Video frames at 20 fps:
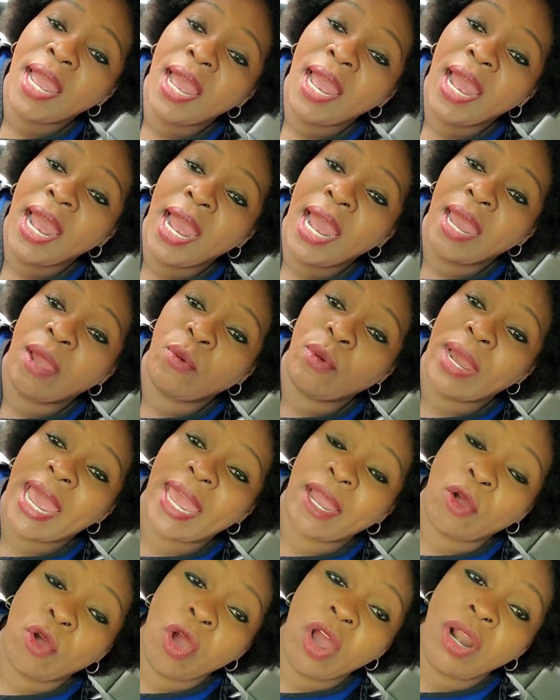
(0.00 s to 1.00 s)

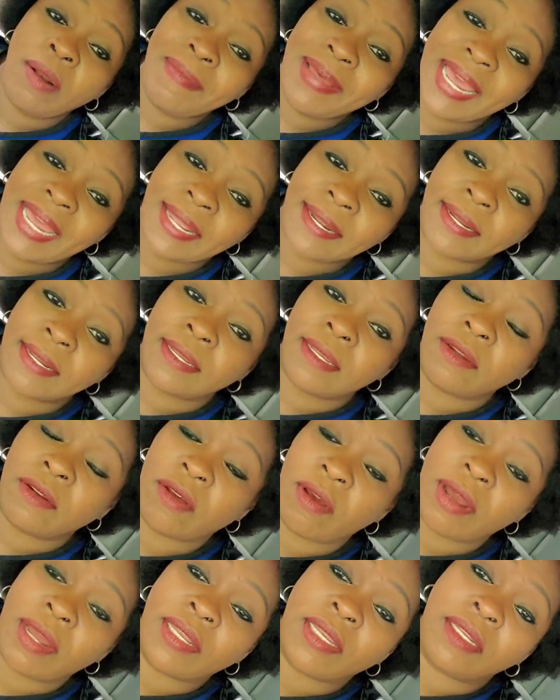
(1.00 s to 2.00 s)
I called
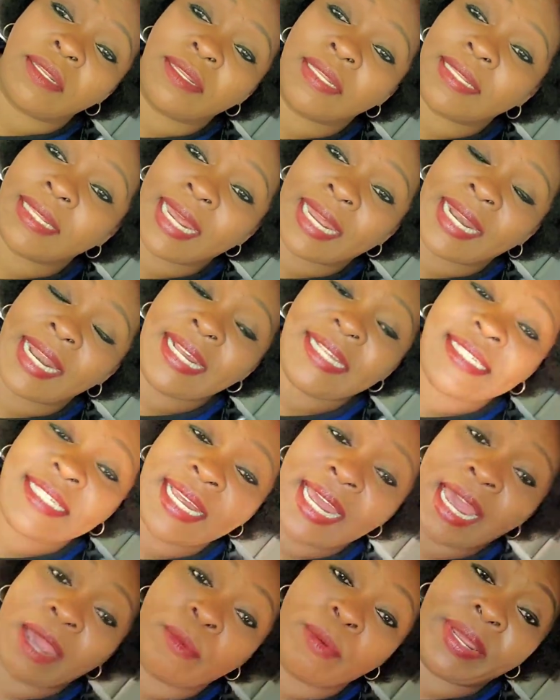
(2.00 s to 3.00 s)
the next
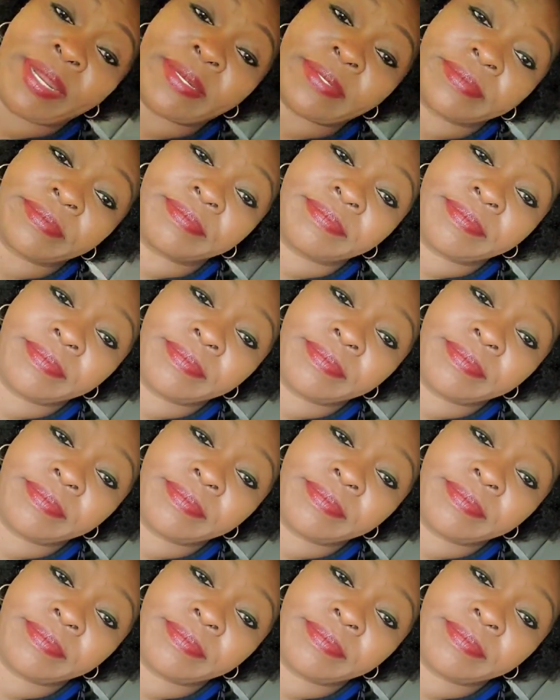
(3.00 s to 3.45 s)
day I went